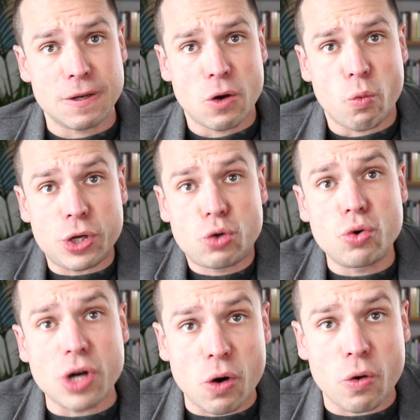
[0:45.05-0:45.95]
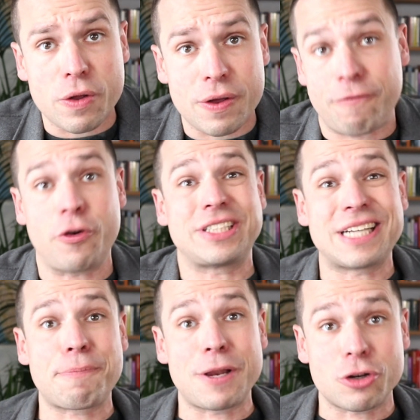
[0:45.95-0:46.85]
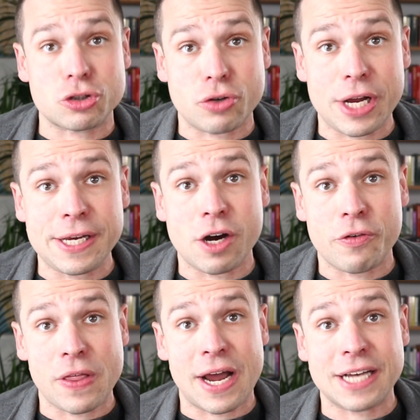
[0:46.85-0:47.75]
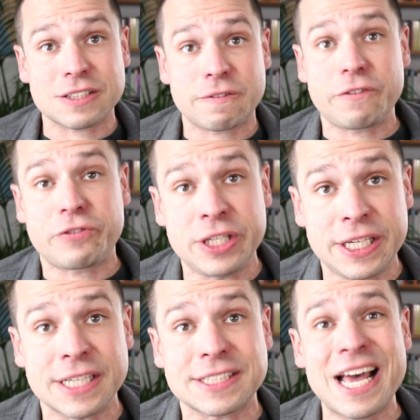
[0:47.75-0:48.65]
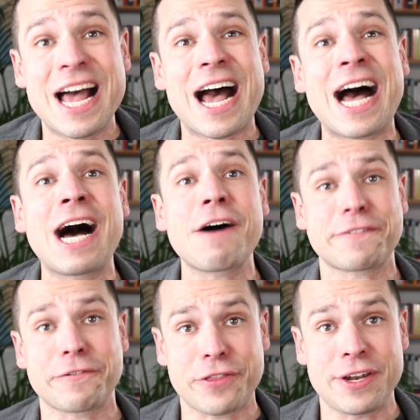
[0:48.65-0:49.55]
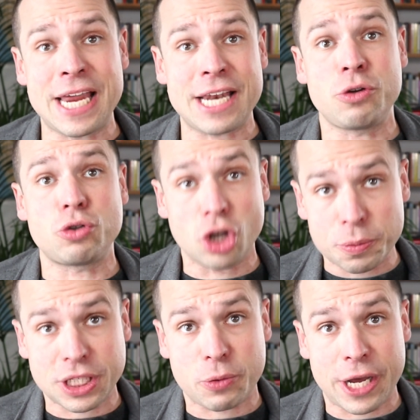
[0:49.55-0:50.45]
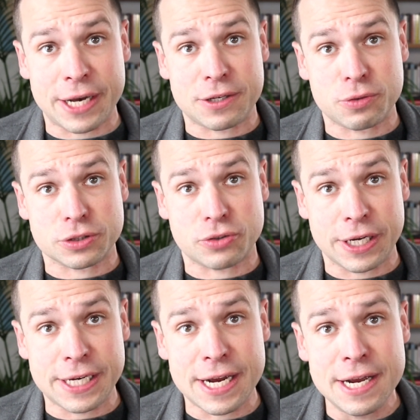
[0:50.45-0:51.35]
We do know, for example, in Australia over the last 50 years, half of the net new jobs that we added to Australia